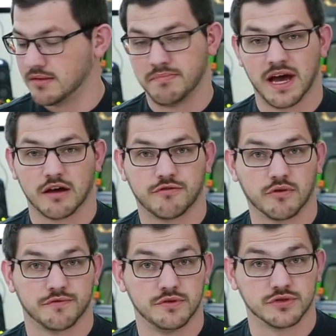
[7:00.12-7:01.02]
on the back,
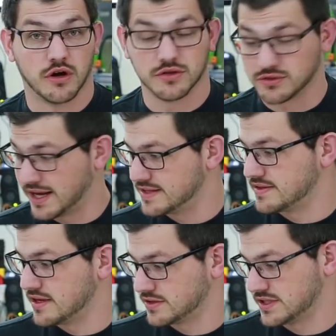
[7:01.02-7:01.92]
Formfutura also has
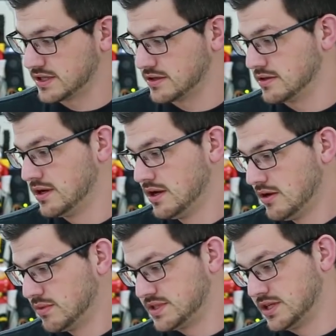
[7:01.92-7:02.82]
their sticker,
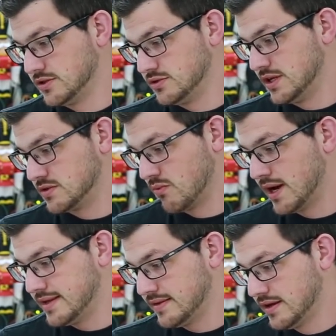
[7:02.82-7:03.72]
which tells you it's
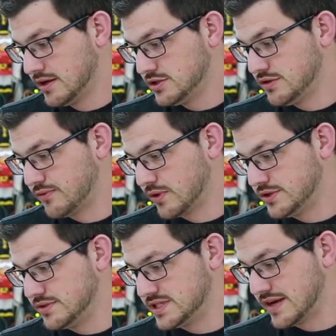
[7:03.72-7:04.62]
white, 240,
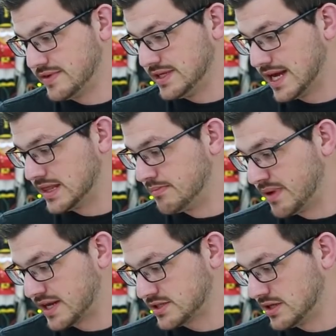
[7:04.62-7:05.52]
270, and the
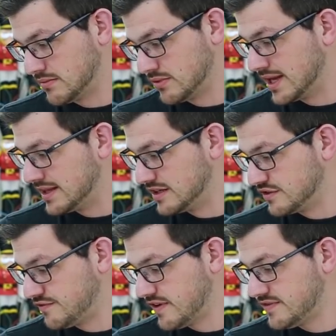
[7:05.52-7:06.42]
batch number, and it
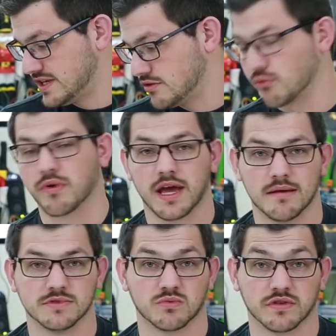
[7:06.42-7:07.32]
is 50
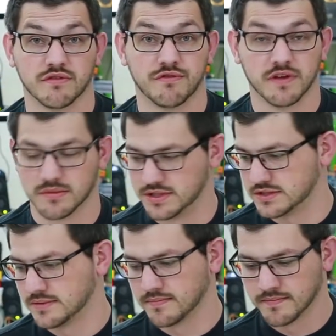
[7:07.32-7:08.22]
grams worth of filament.